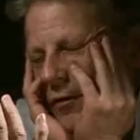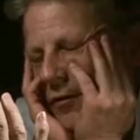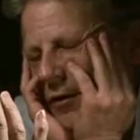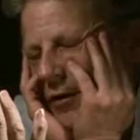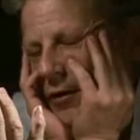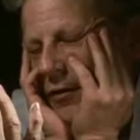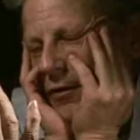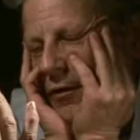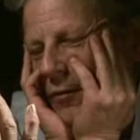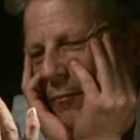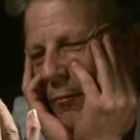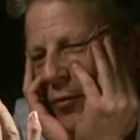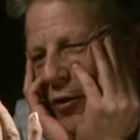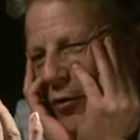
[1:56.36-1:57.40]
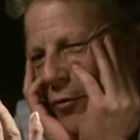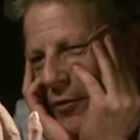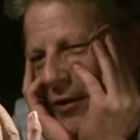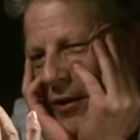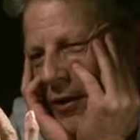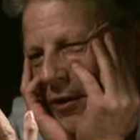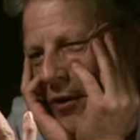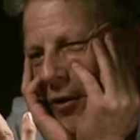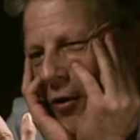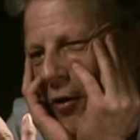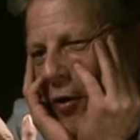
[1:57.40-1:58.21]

The beauty or